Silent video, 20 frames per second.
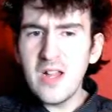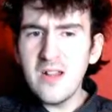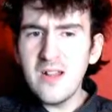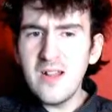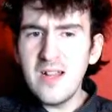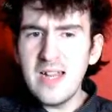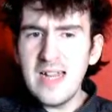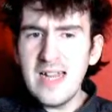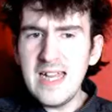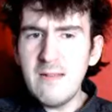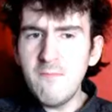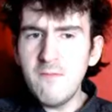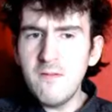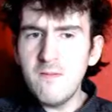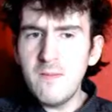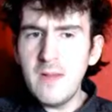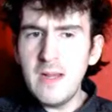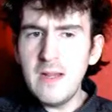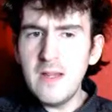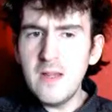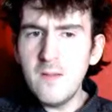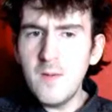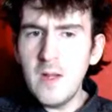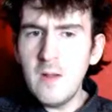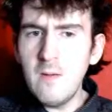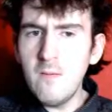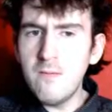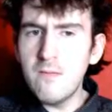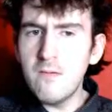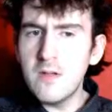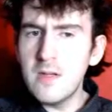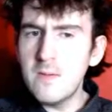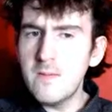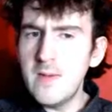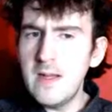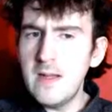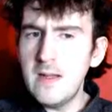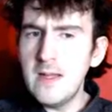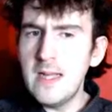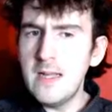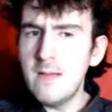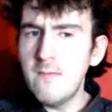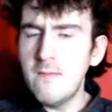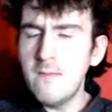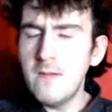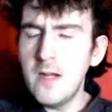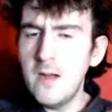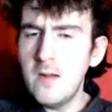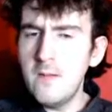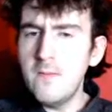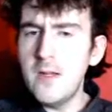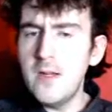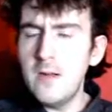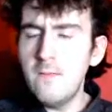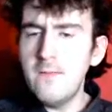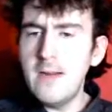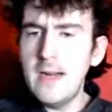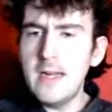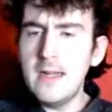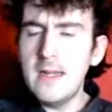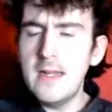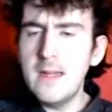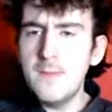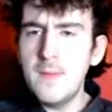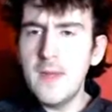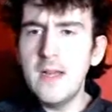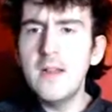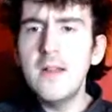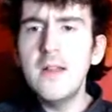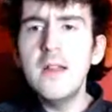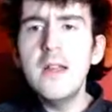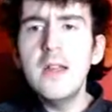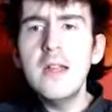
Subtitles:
like he would be somebody who would be like going to do reckless, but